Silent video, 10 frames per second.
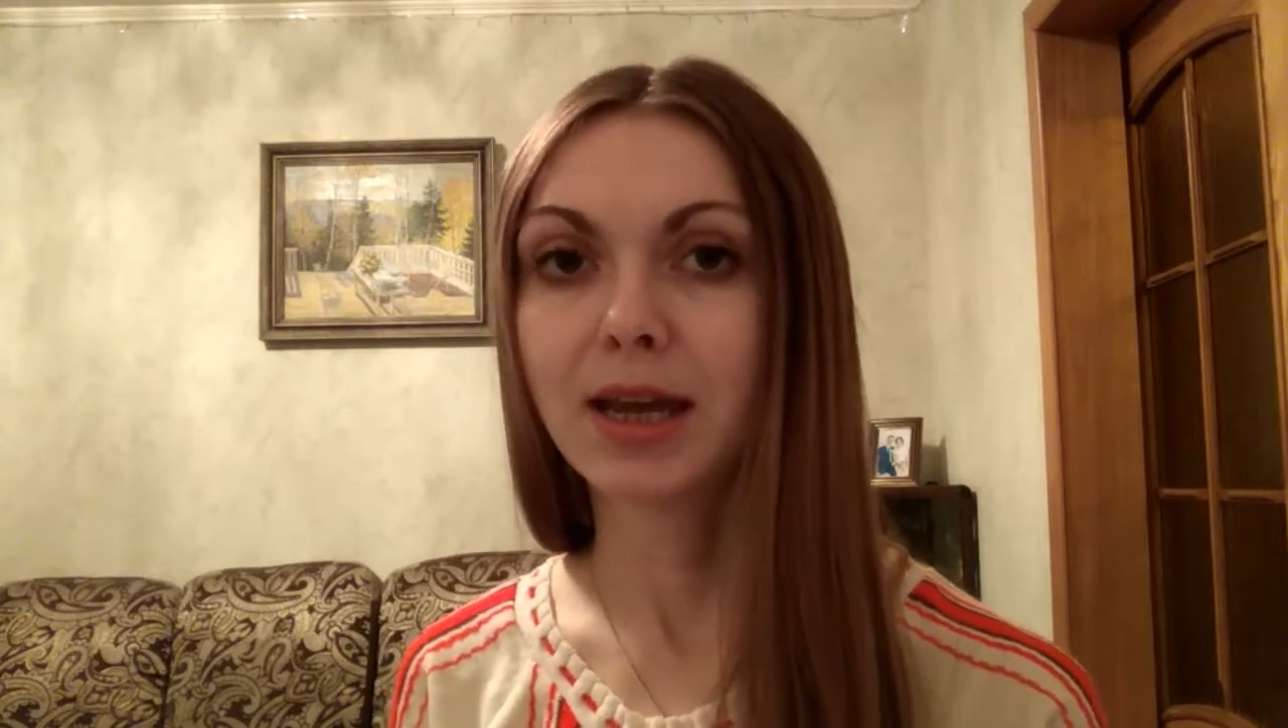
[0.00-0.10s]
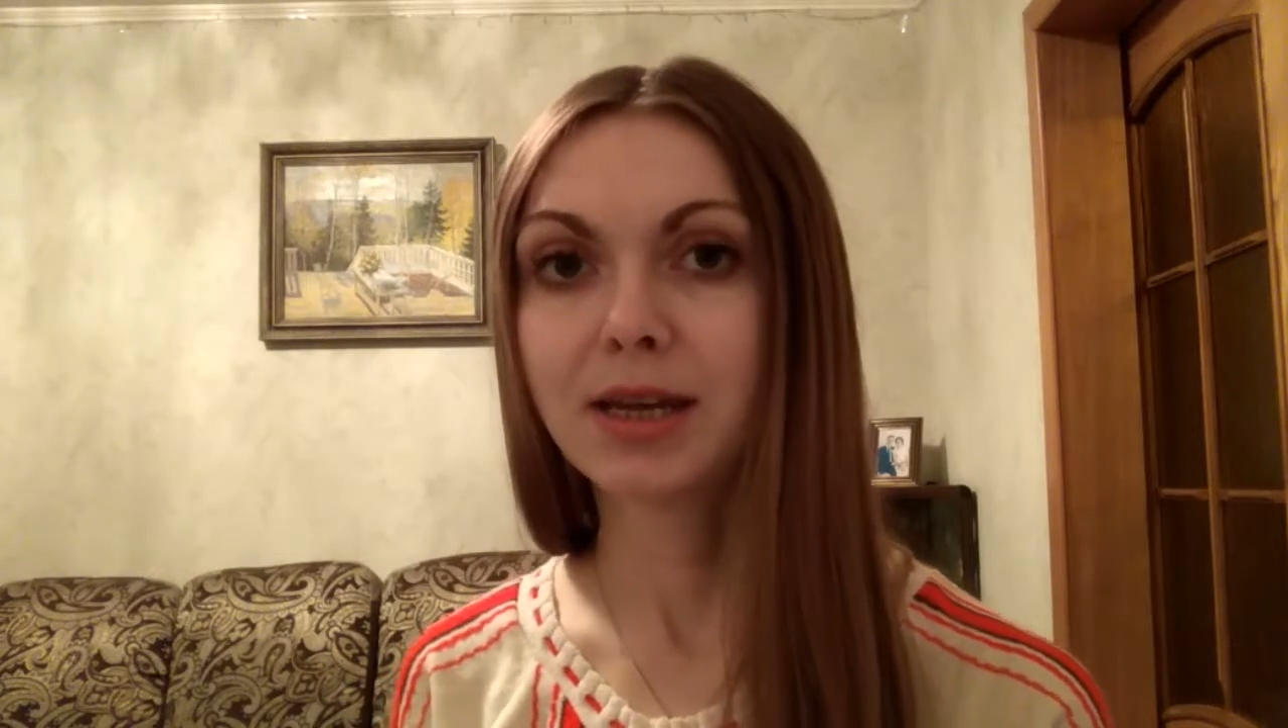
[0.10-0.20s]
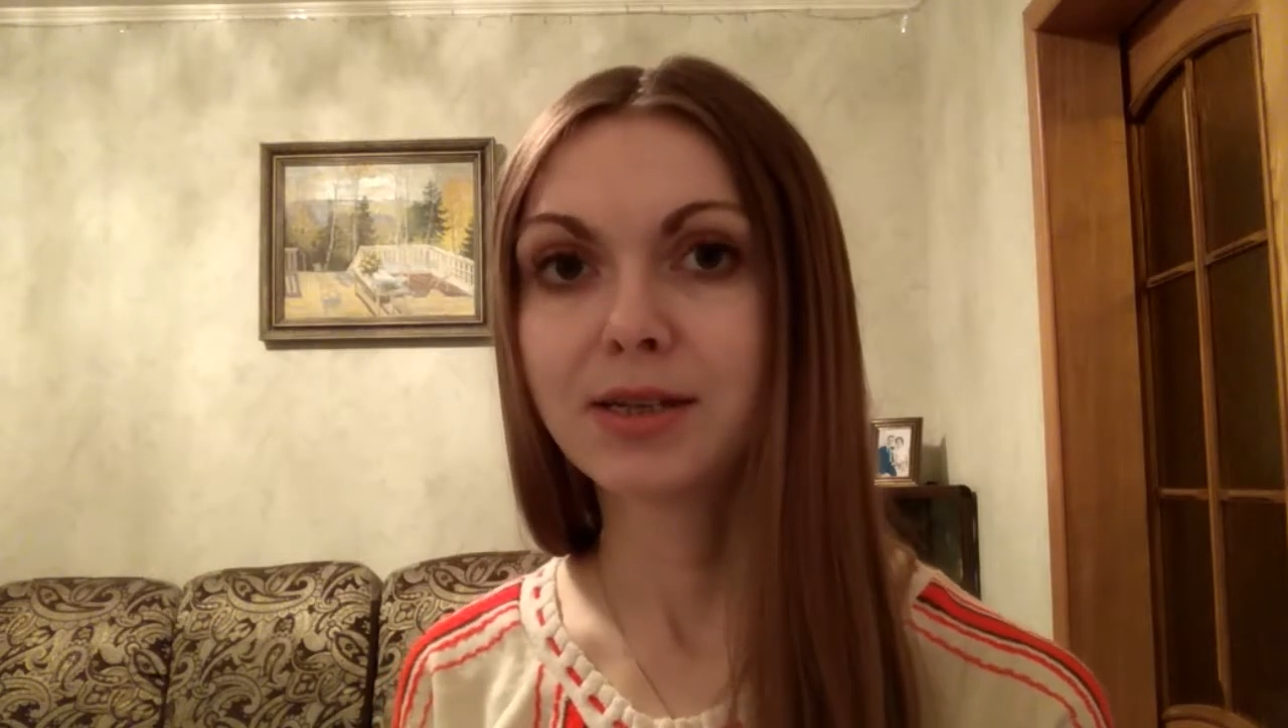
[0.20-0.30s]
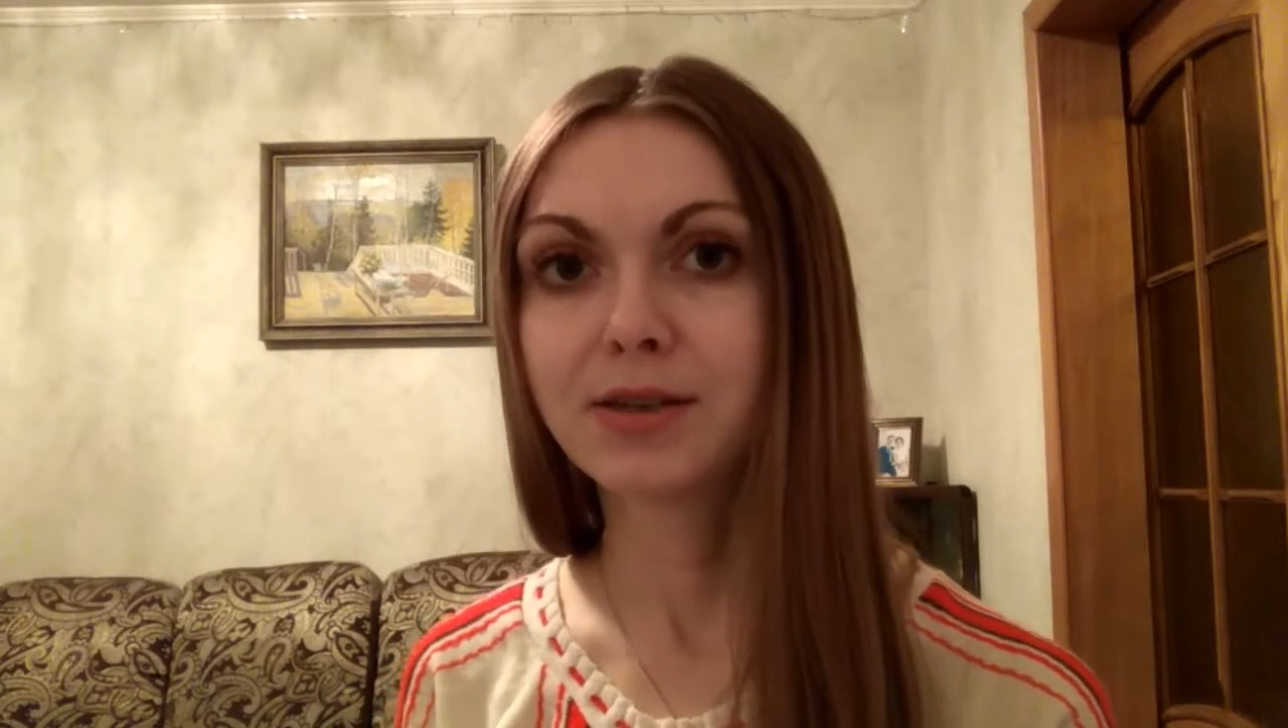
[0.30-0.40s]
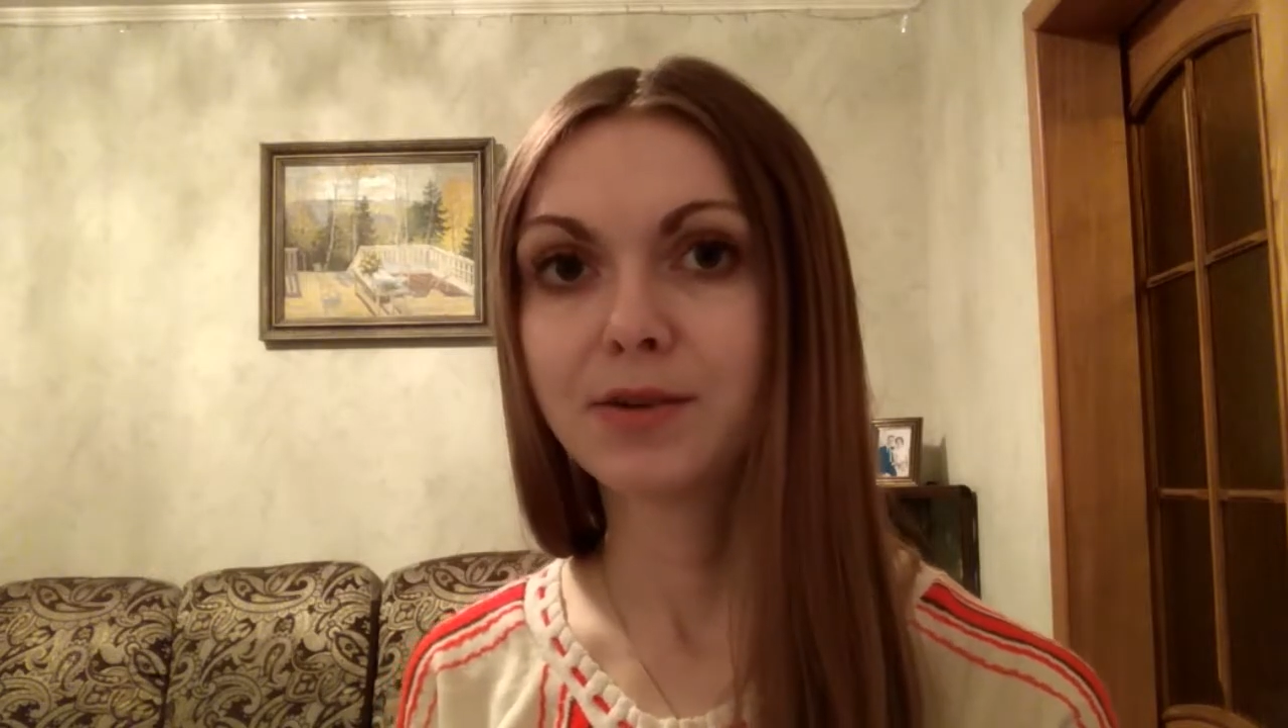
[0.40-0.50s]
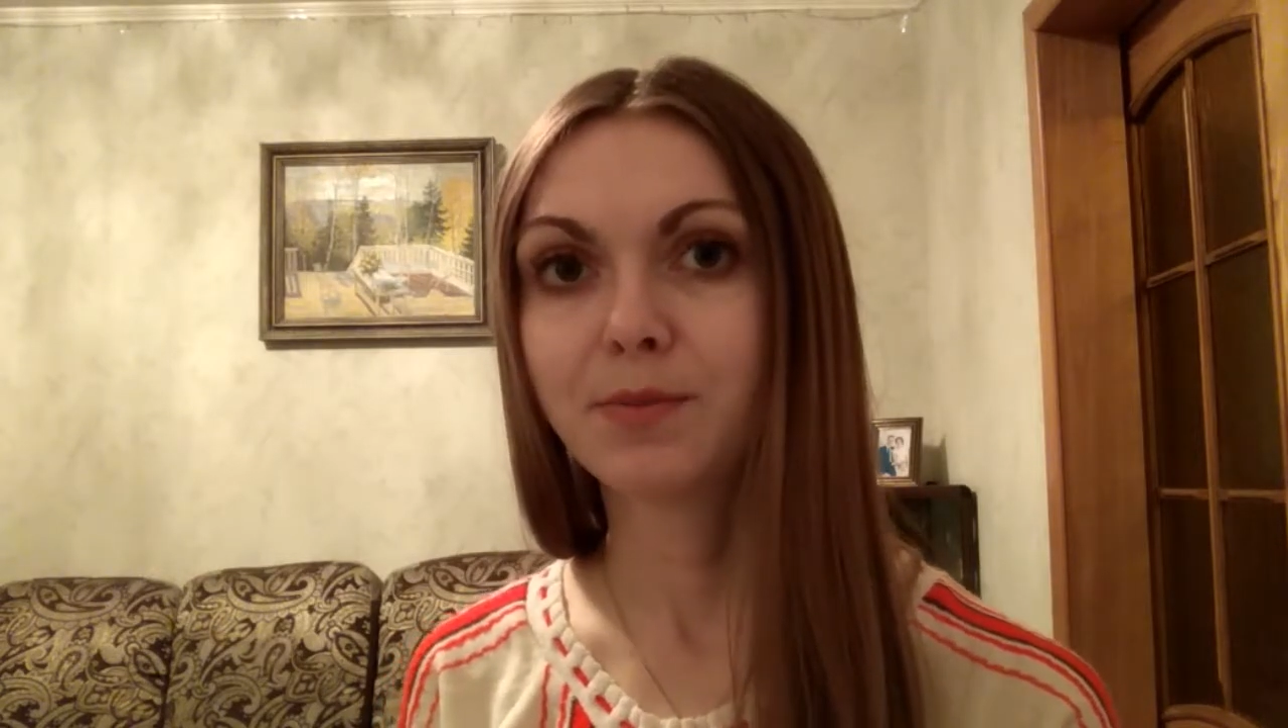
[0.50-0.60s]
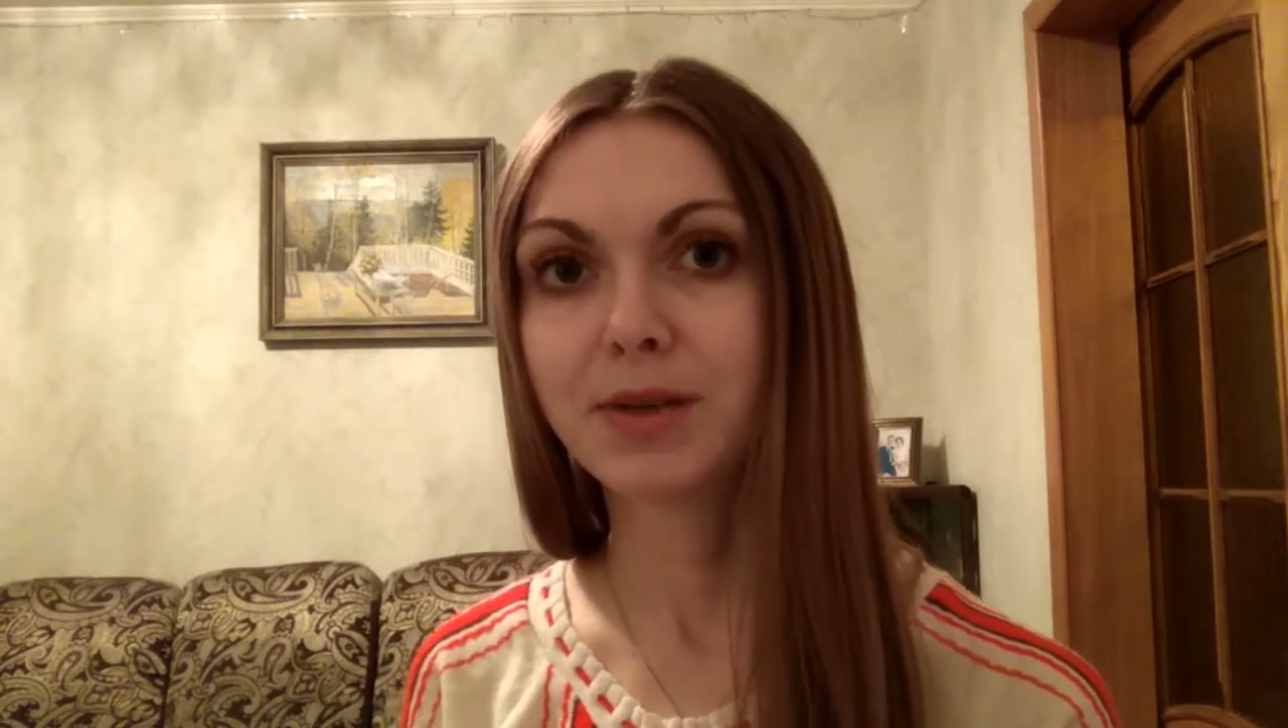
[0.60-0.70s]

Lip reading: and doing